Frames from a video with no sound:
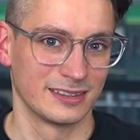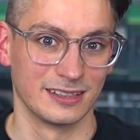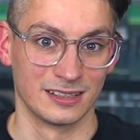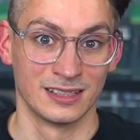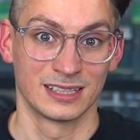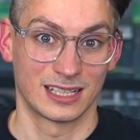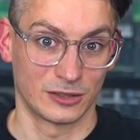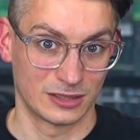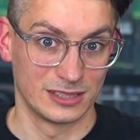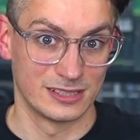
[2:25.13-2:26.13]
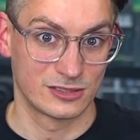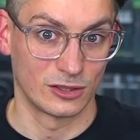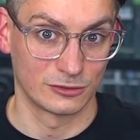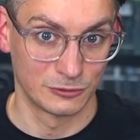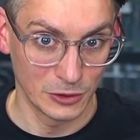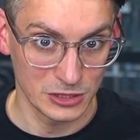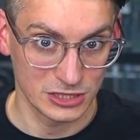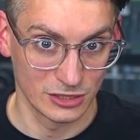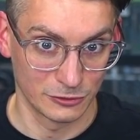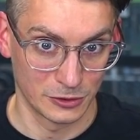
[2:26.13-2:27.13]
the currently installed
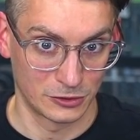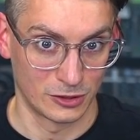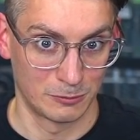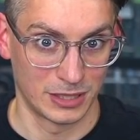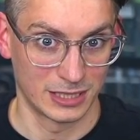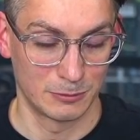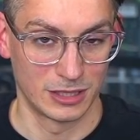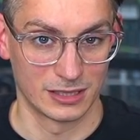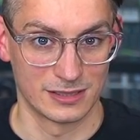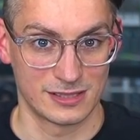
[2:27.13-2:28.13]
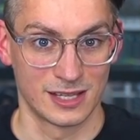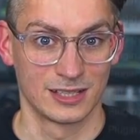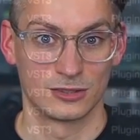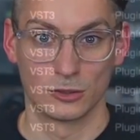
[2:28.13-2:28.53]
version of your third-party plugins to